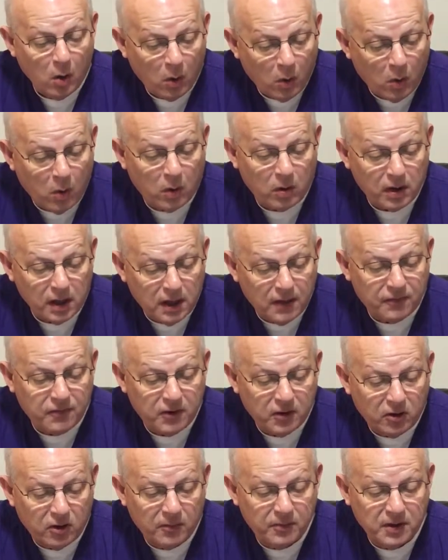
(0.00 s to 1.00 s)
or if
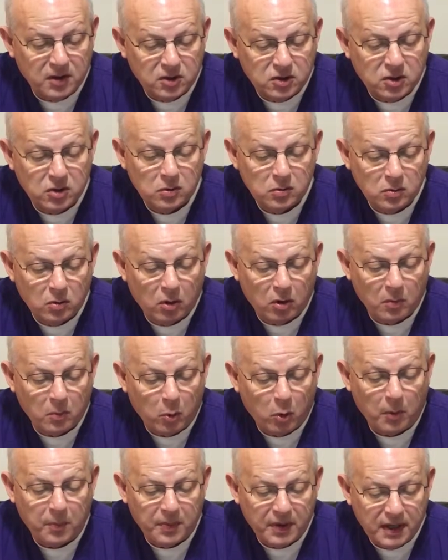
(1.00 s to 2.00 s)
there have been 2 or
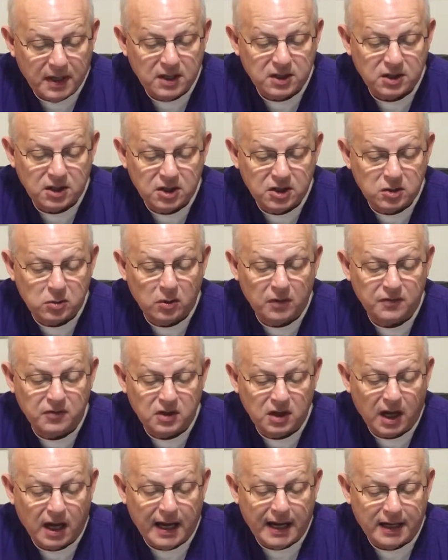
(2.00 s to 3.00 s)
more patients who have
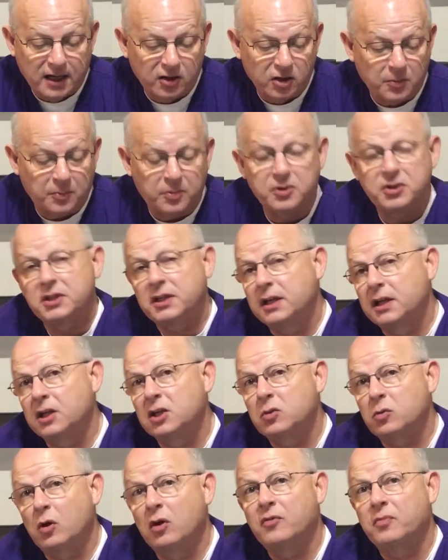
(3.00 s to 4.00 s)
died in the
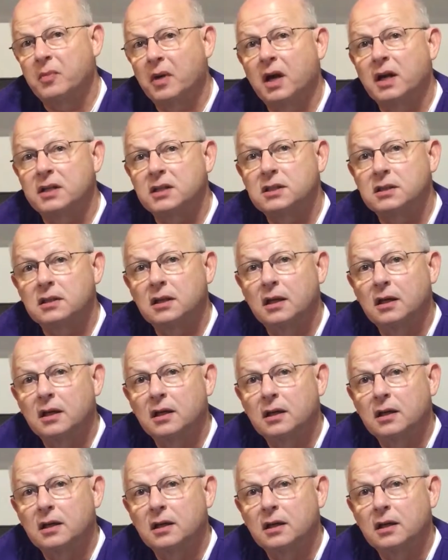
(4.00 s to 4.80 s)
preceding 12 months